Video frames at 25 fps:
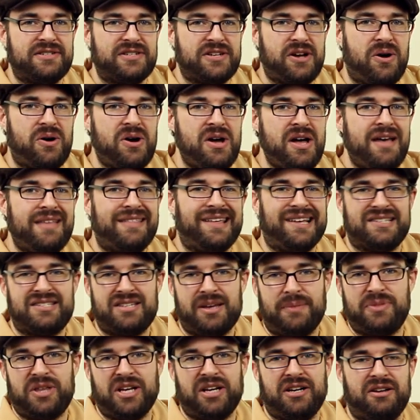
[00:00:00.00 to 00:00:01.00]
So that's
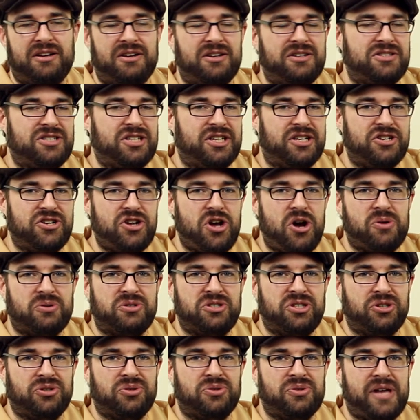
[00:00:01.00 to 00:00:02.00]
something to, to know
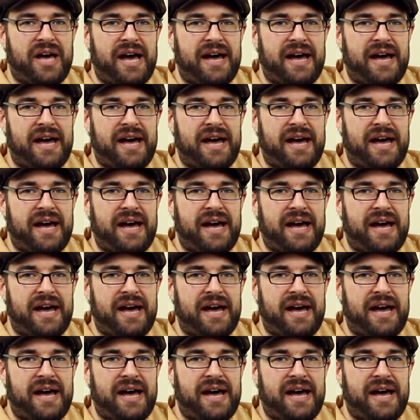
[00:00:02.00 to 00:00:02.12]
too.